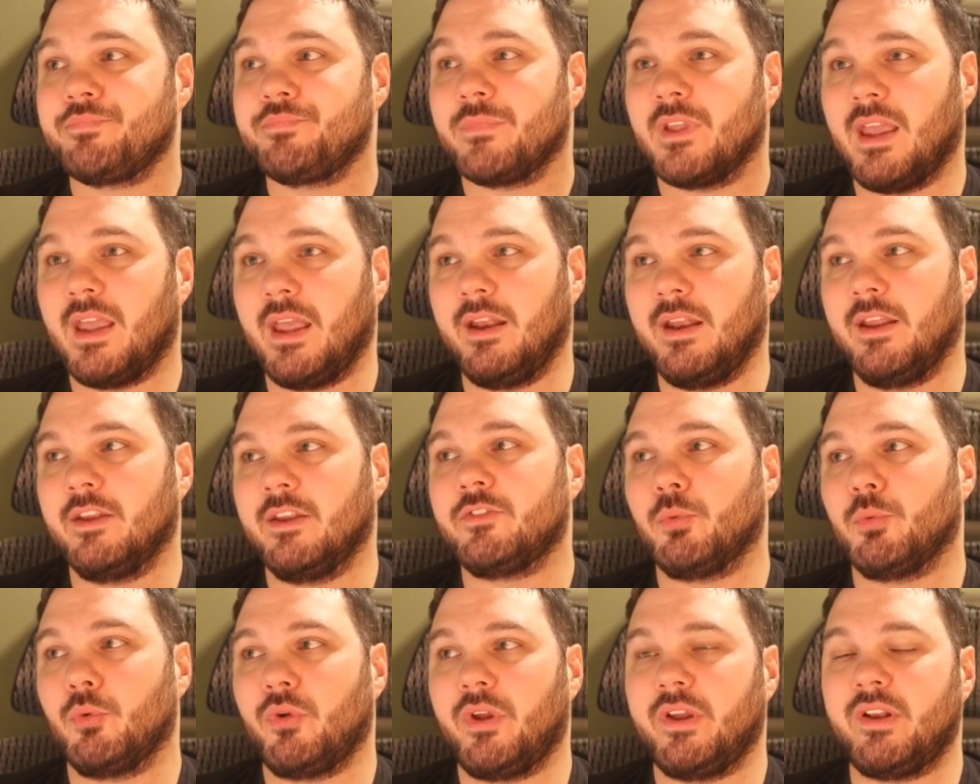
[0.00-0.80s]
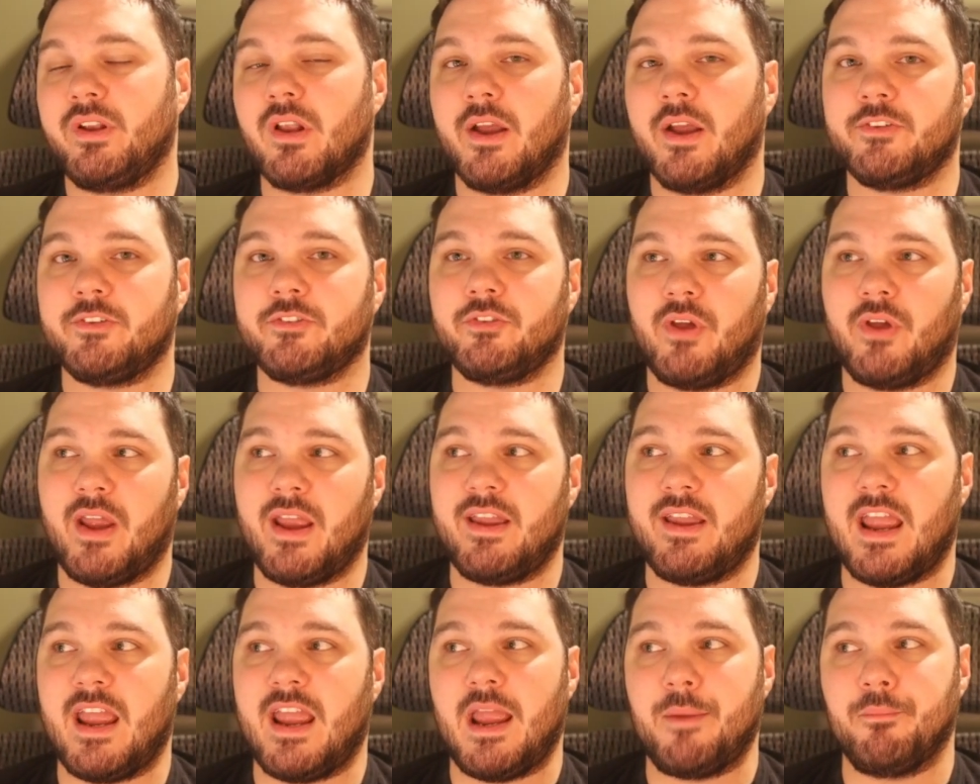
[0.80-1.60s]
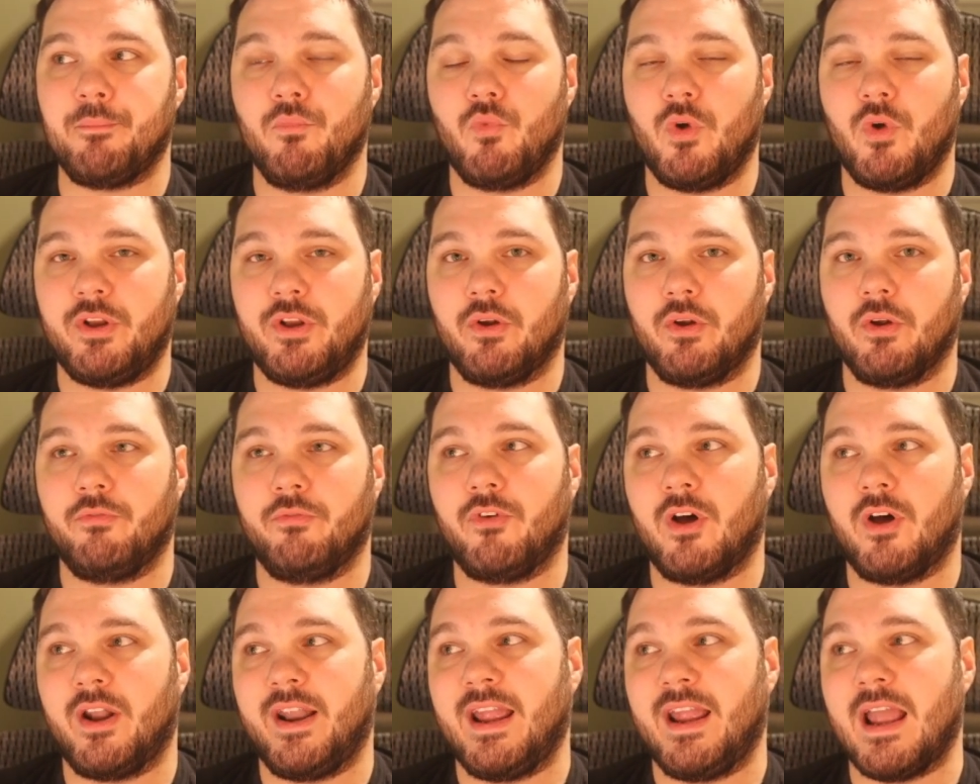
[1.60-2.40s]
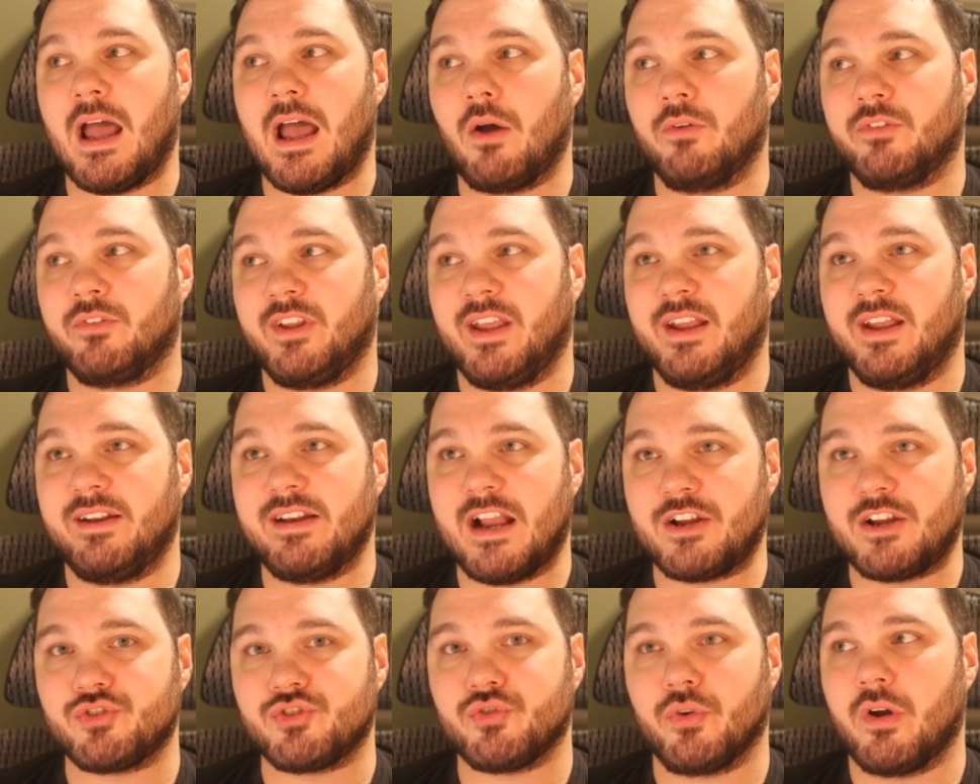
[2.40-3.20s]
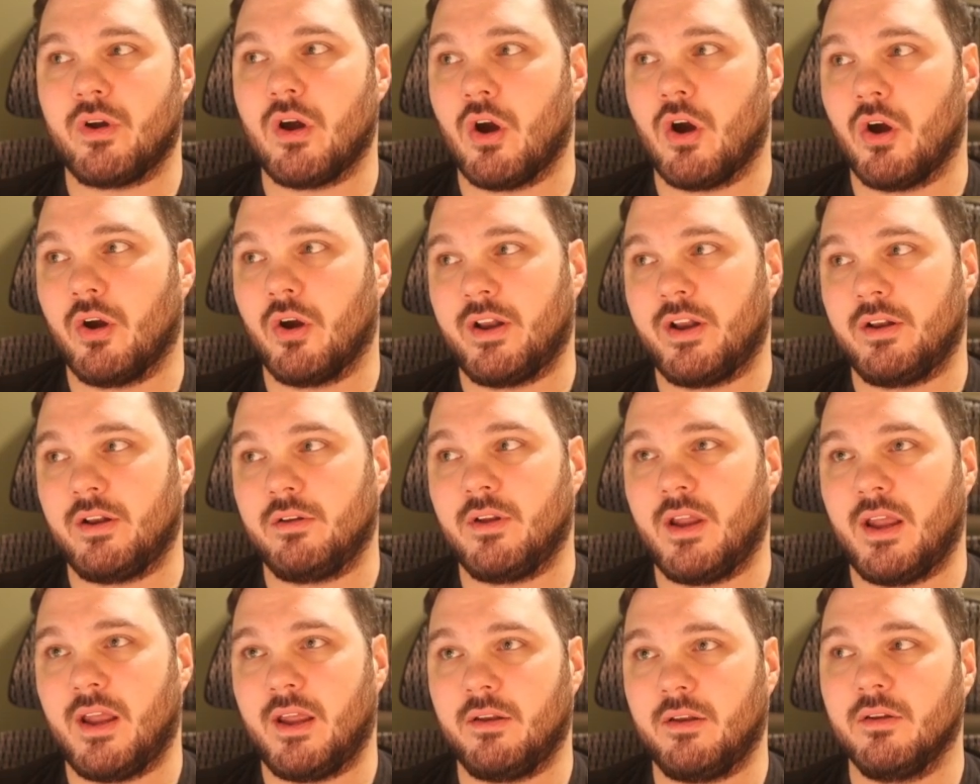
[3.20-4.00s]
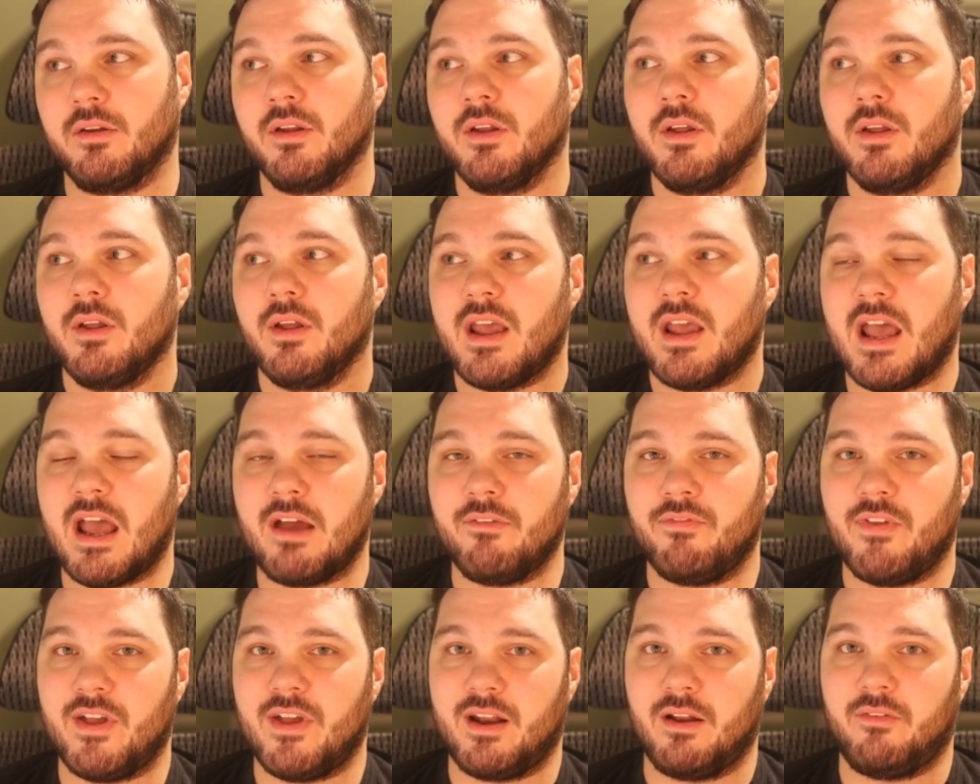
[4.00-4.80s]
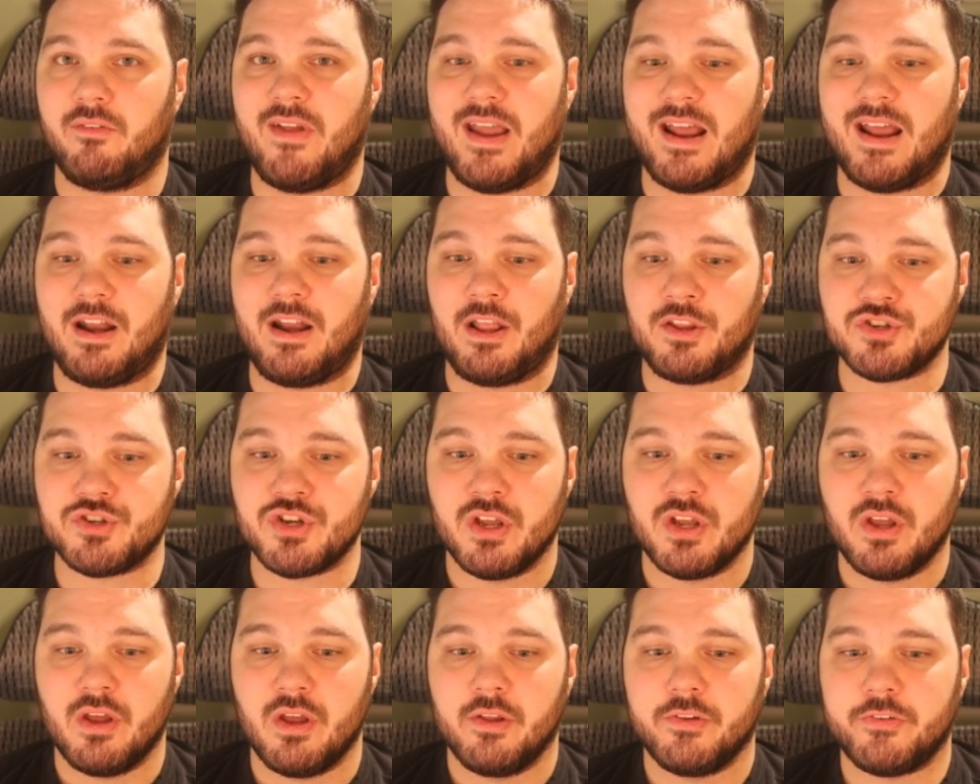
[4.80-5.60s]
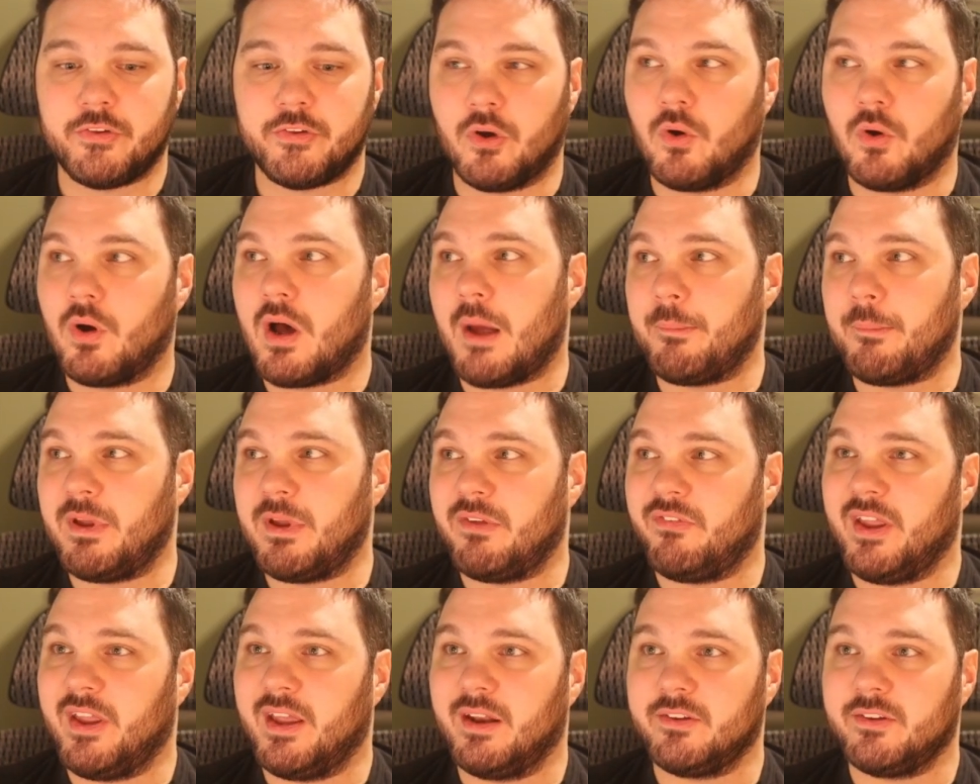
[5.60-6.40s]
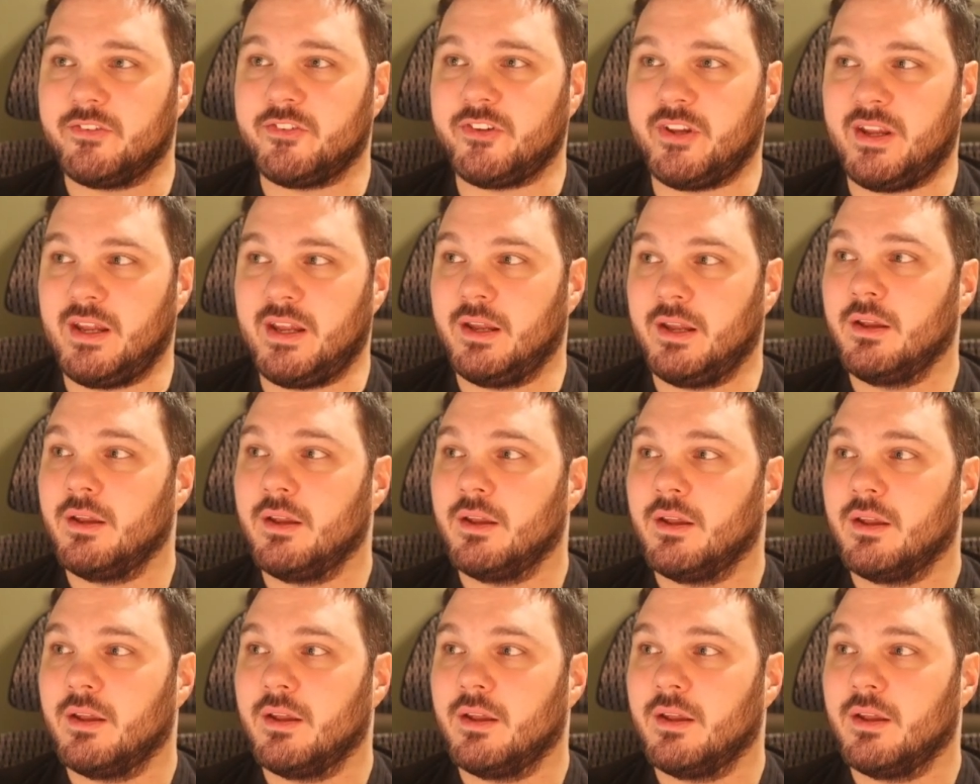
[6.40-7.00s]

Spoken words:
it is really nice late game when you're flooding out to get an extra card and have that advantage. So I'm giving it a C.